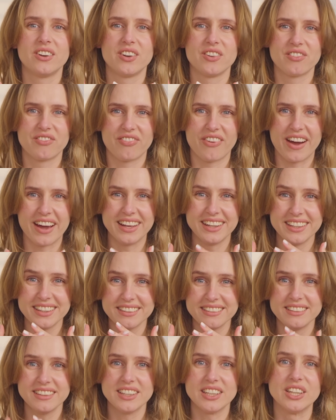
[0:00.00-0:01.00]
Refine
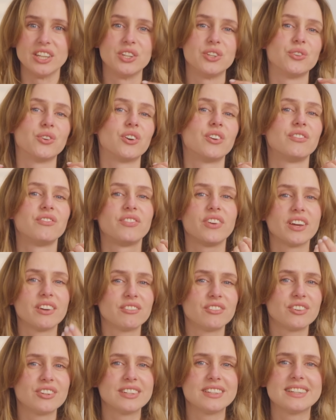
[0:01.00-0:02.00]
it in your
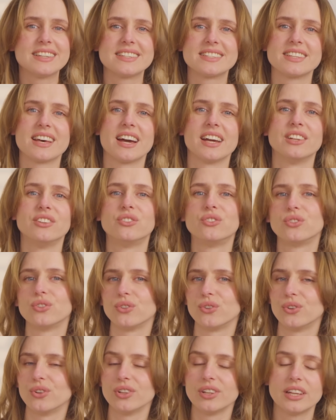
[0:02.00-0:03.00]
favorite design
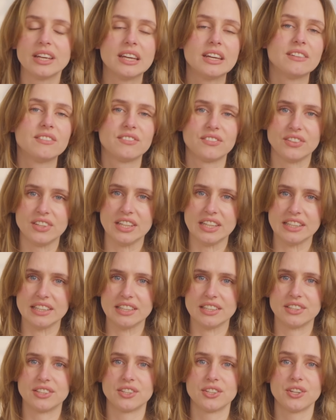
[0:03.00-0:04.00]
tool if
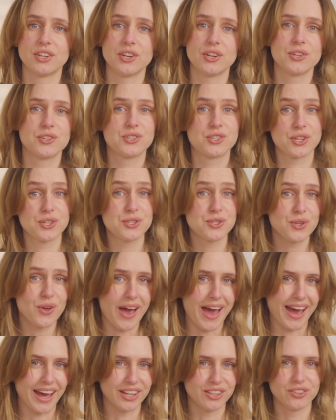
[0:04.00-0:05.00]
needed, just to
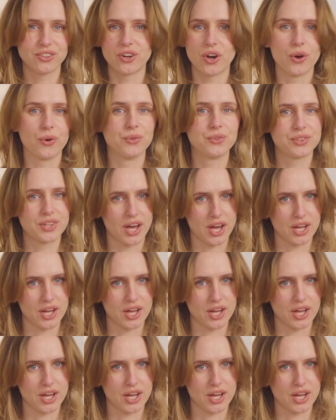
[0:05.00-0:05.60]
add your own